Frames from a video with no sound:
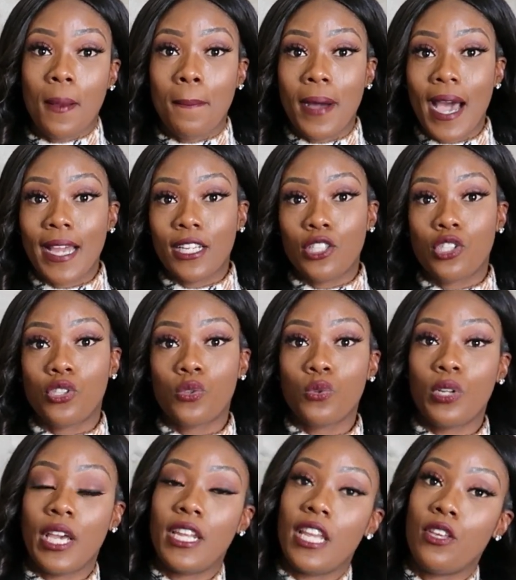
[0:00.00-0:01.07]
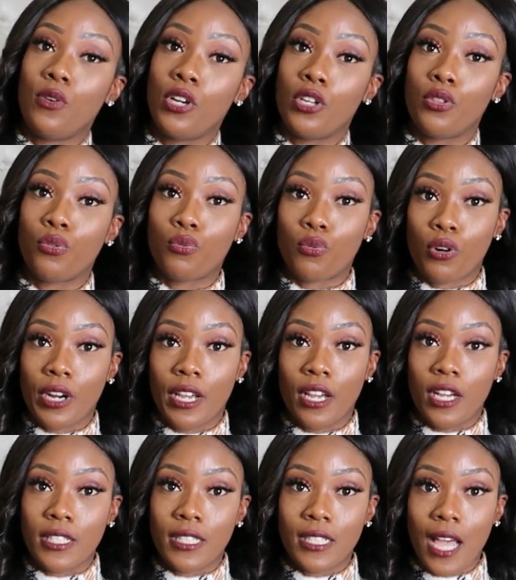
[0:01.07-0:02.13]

a bodysuit, and then you could throw it on